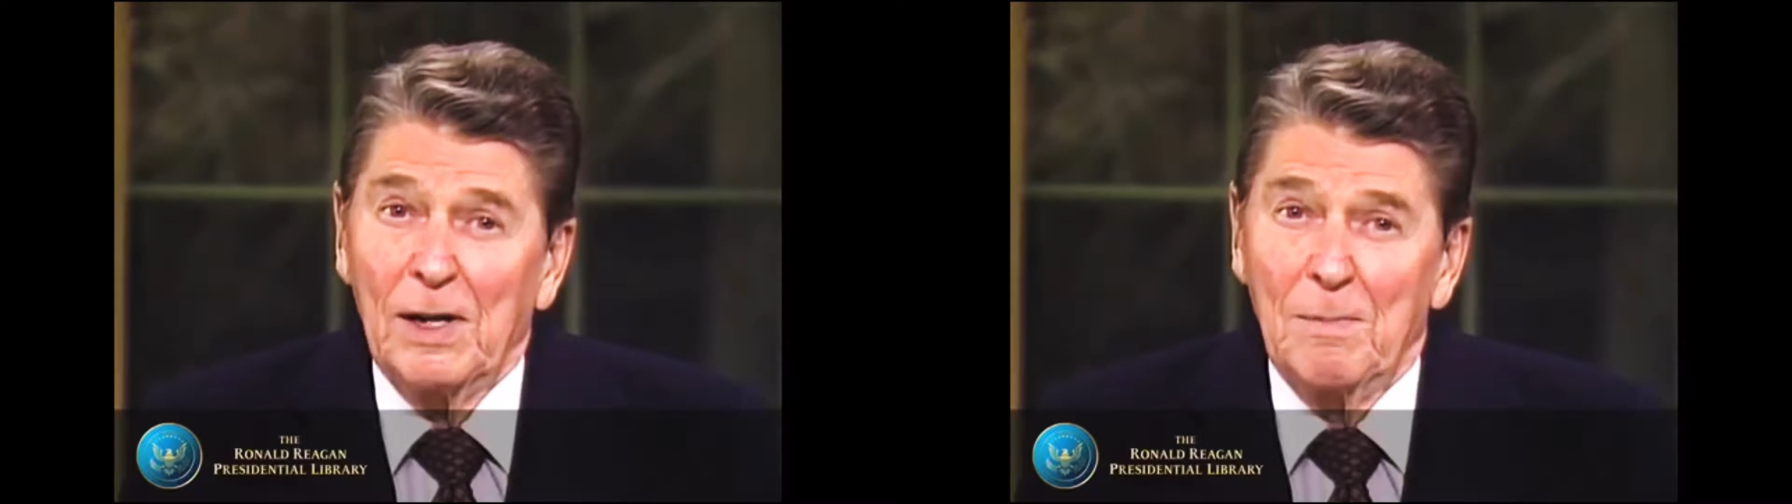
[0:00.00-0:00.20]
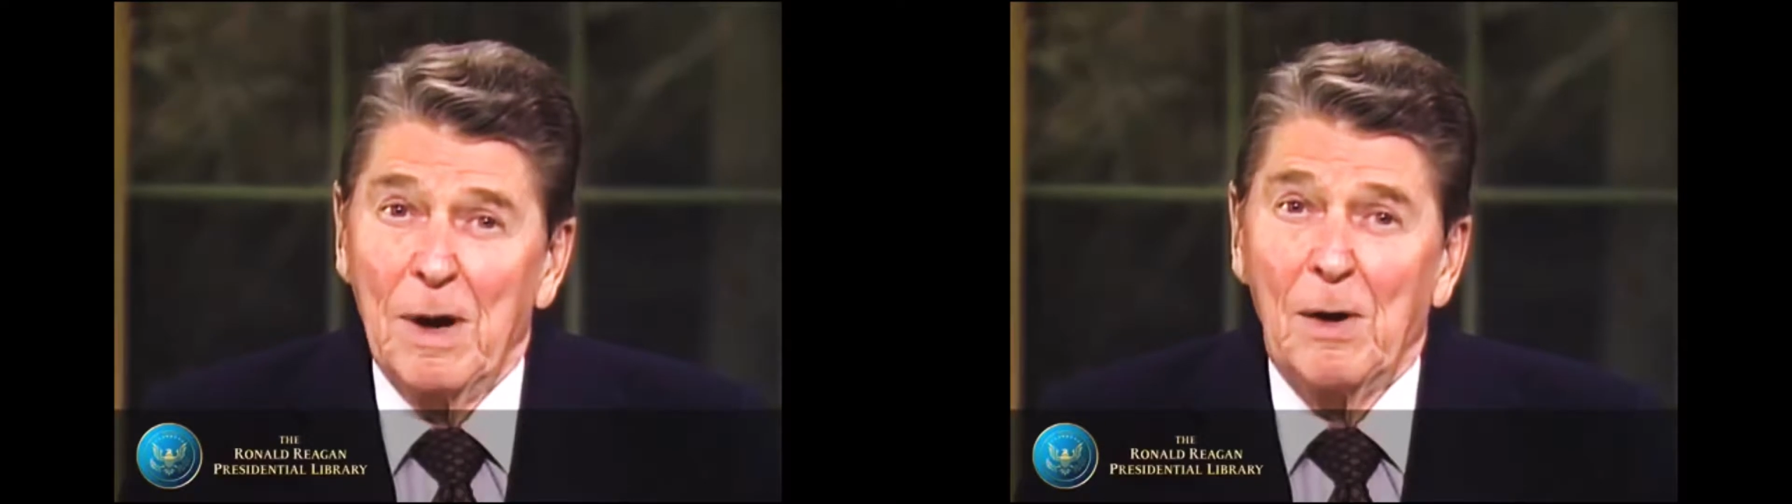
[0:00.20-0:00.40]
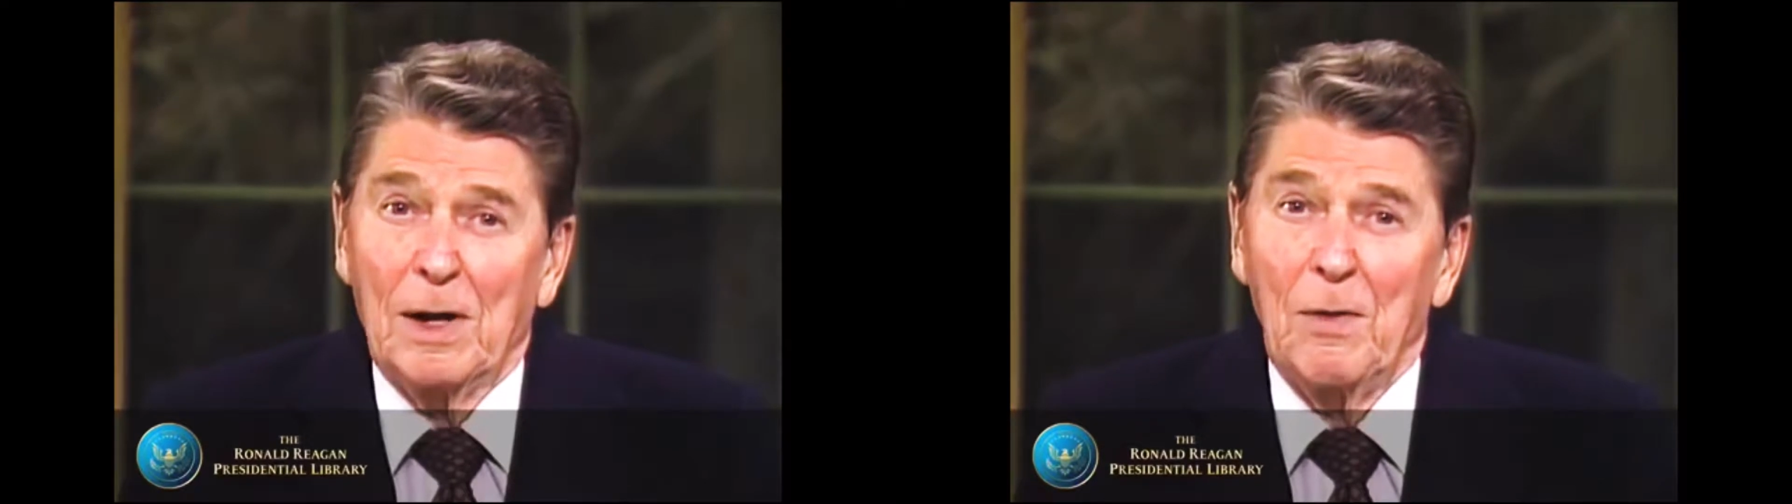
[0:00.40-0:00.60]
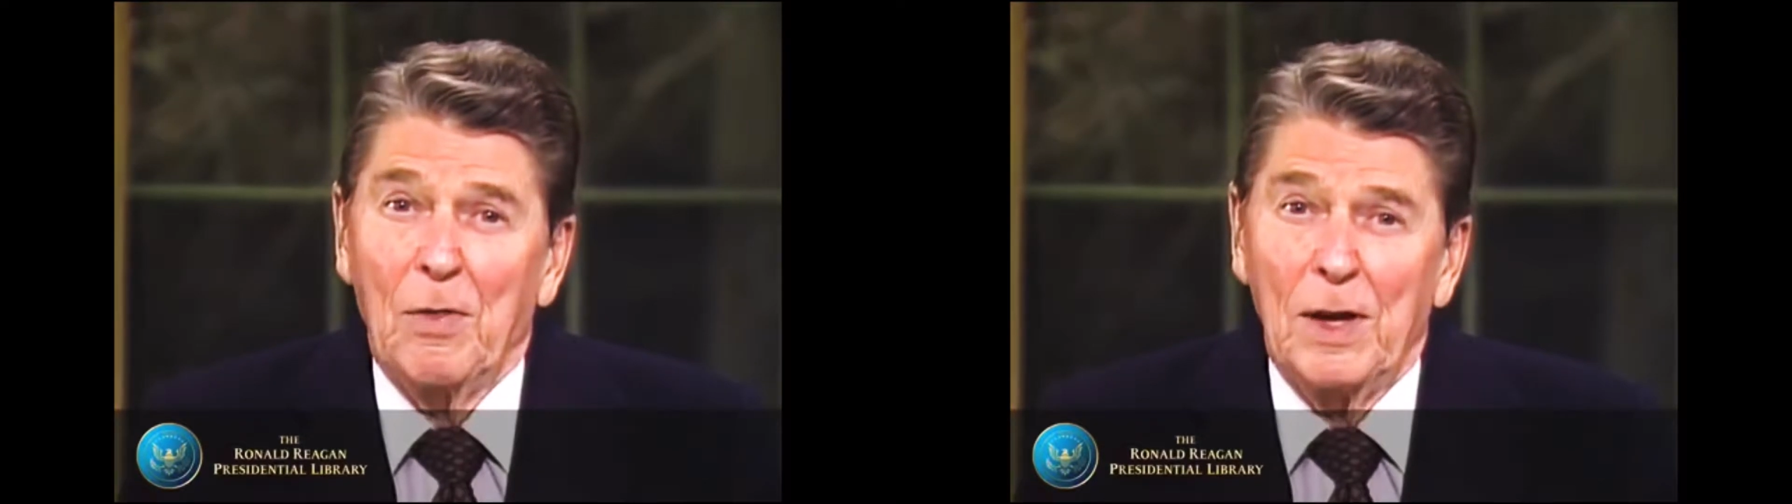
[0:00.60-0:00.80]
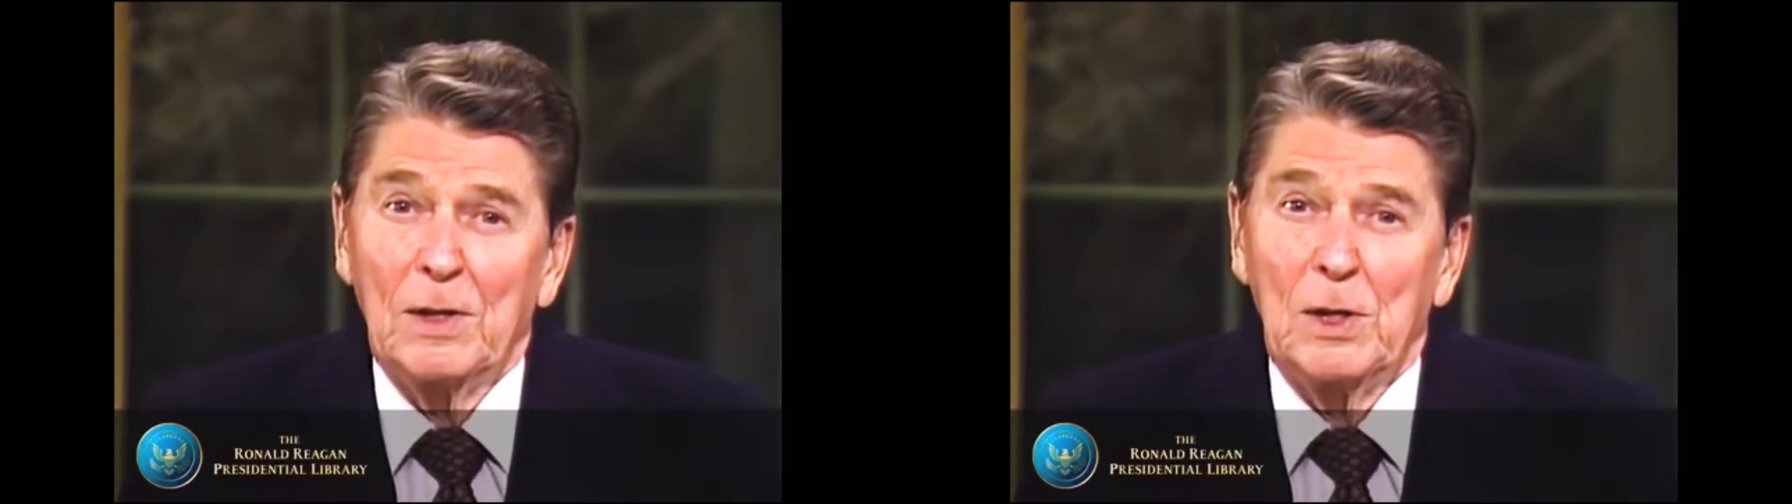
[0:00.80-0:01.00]
American
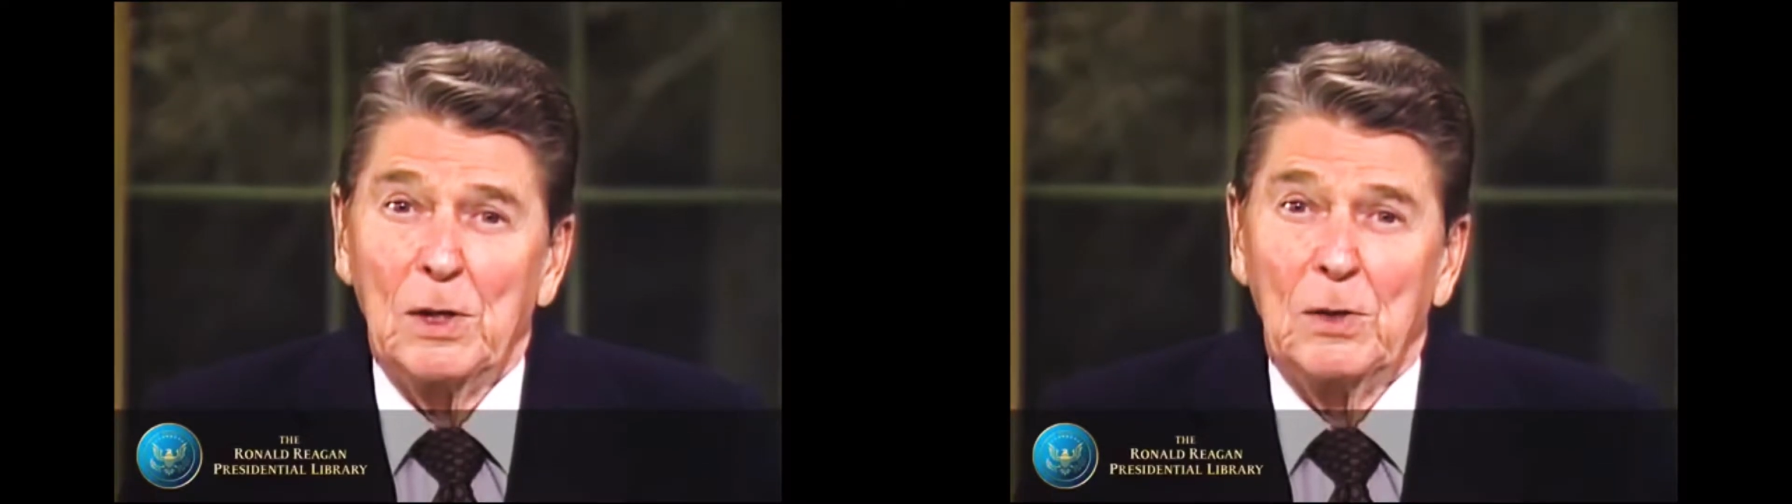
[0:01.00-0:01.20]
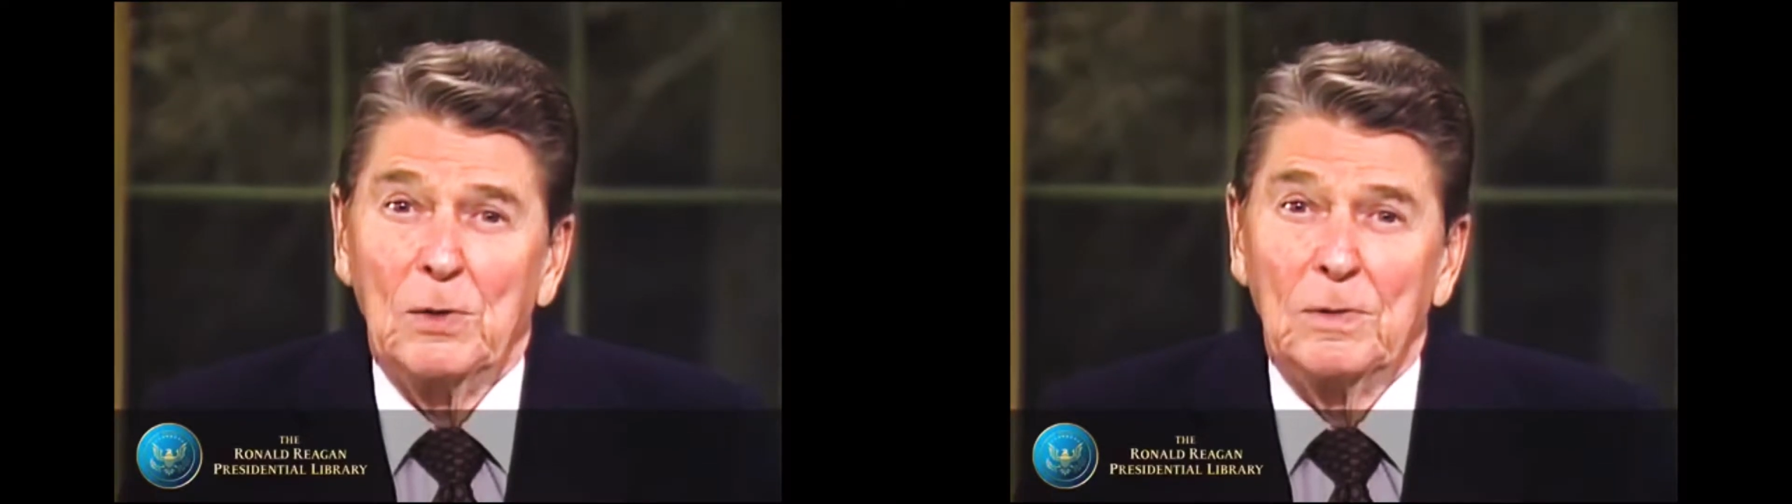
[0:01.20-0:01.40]
thing to do